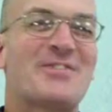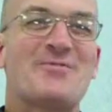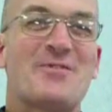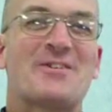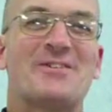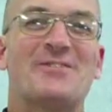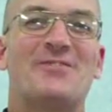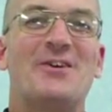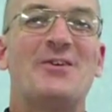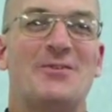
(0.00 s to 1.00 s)
with the
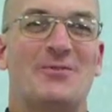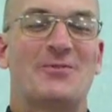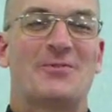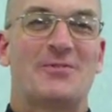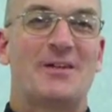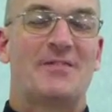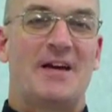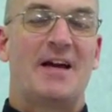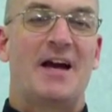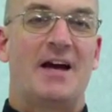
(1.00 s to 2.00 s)
world view that
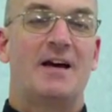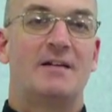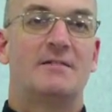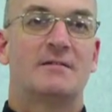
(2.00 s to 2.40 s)
they have.